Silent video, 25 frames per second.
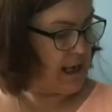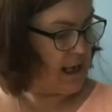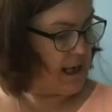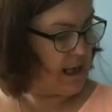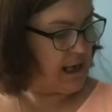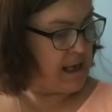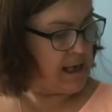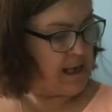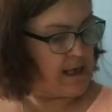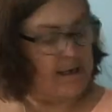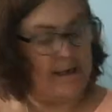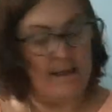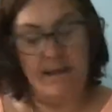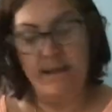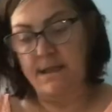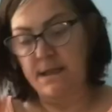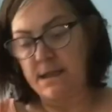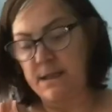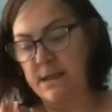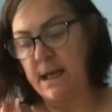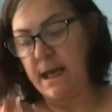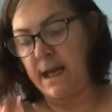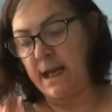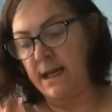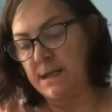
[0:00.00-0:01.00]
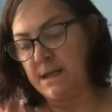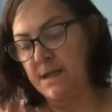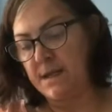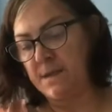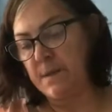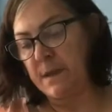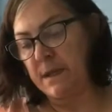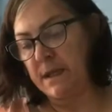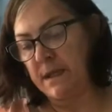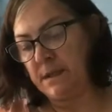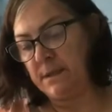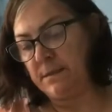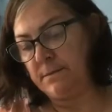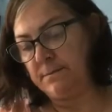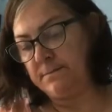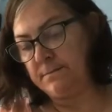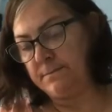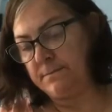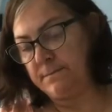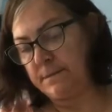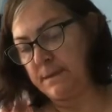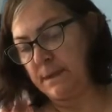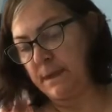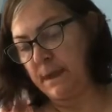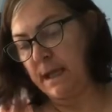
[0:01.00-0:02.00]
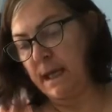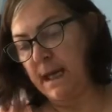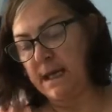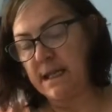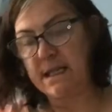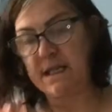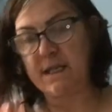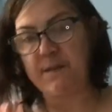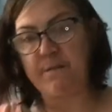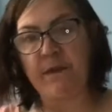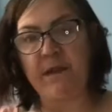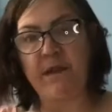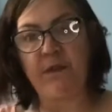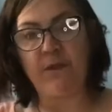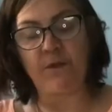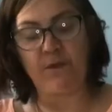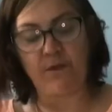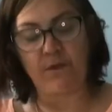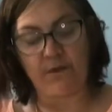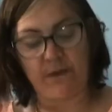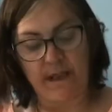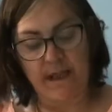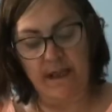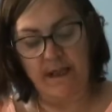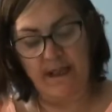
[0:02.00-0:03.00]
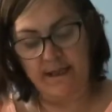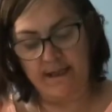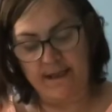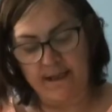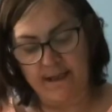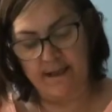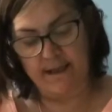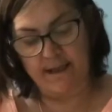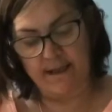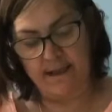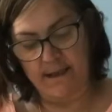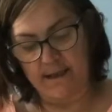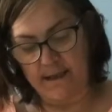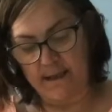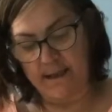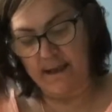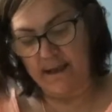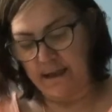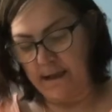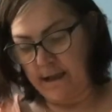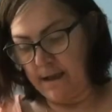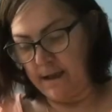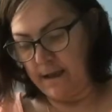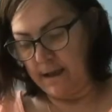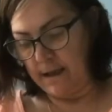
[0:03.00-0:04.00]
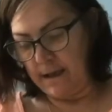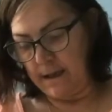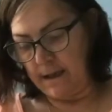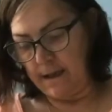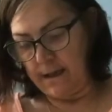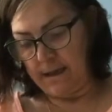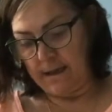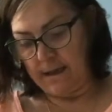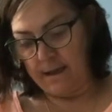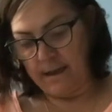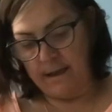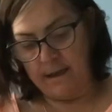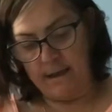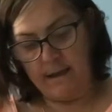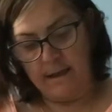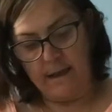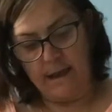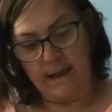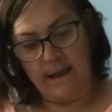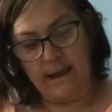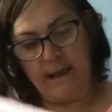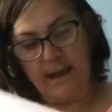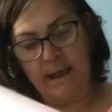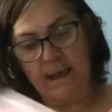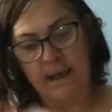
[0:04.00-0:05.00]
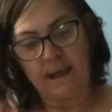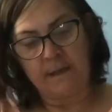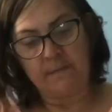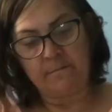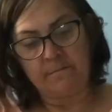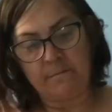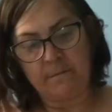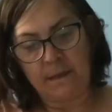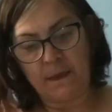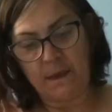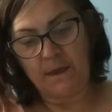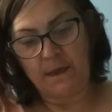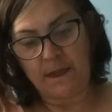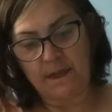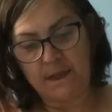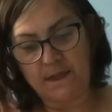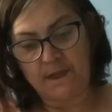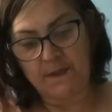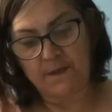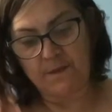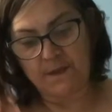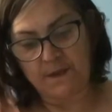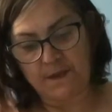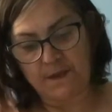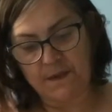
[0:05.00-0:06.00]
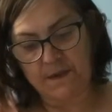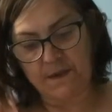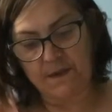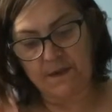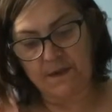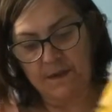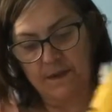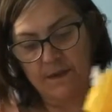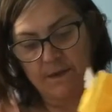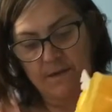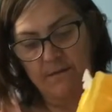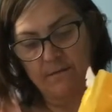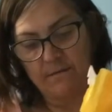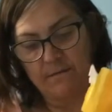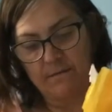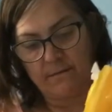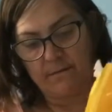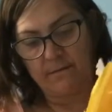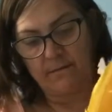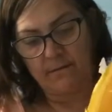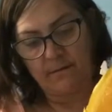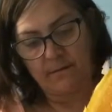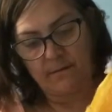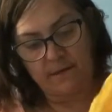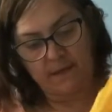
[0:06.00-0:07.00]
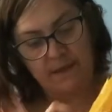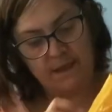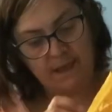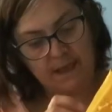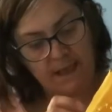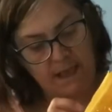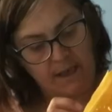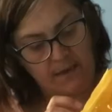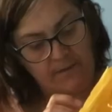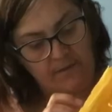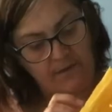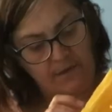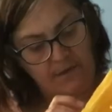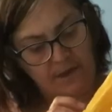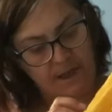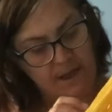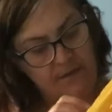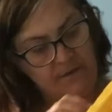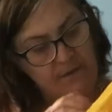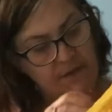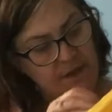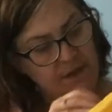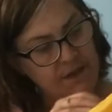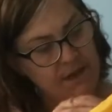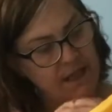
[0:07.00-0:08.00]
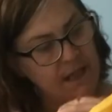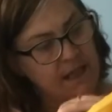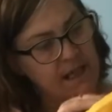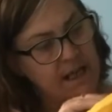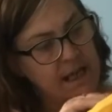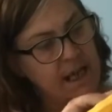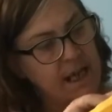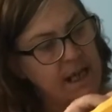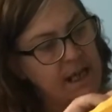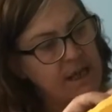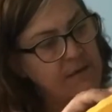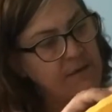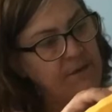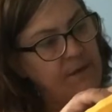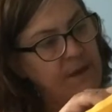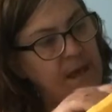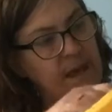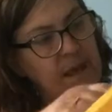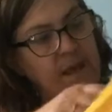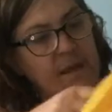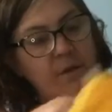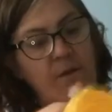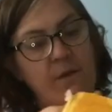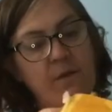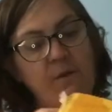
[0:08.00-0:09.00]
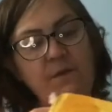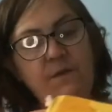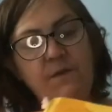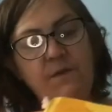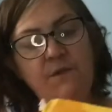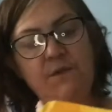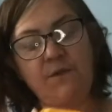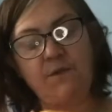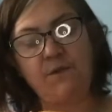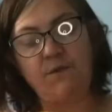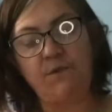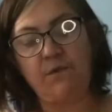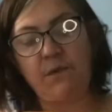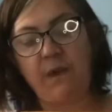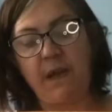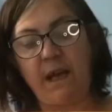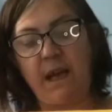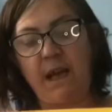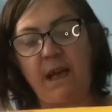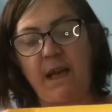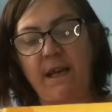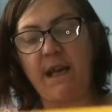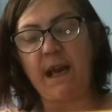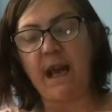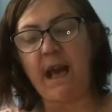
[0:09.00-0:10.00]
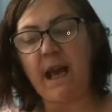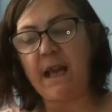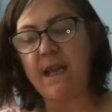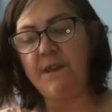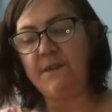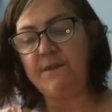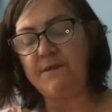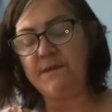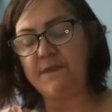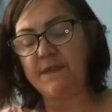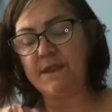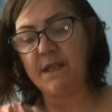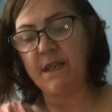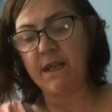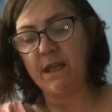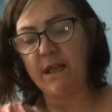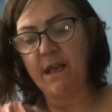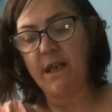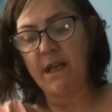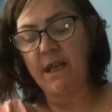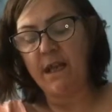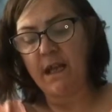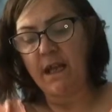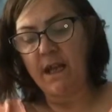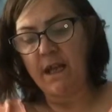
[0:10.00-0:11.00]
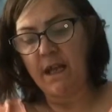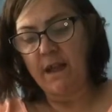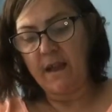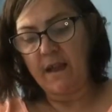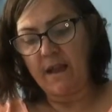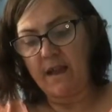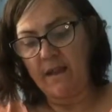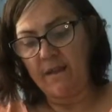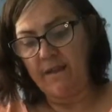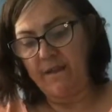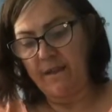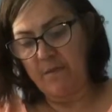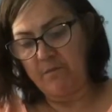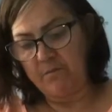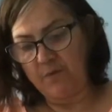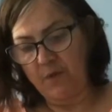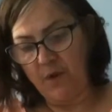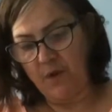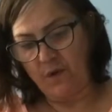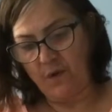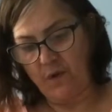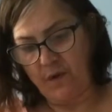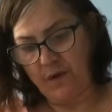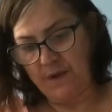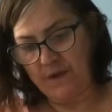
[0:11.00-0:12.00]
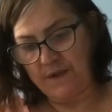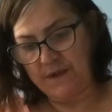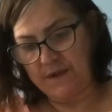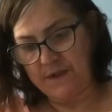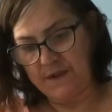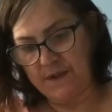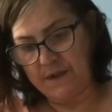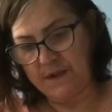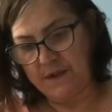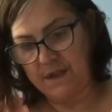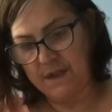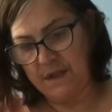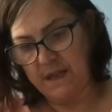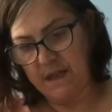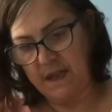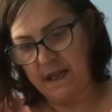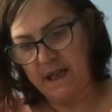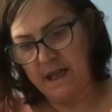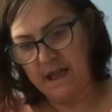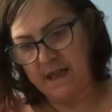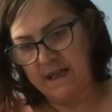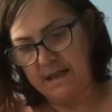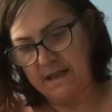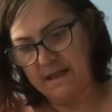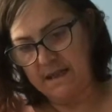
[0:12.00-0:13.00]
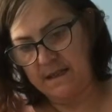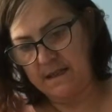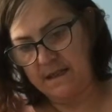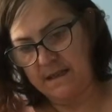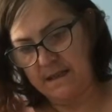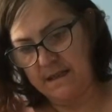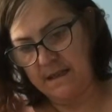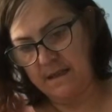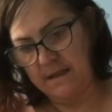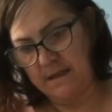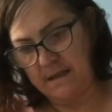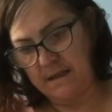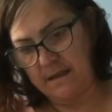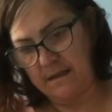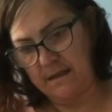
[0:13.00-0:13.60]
And next one, last but not least, this was taken forever to arrive, and it arrived. The box is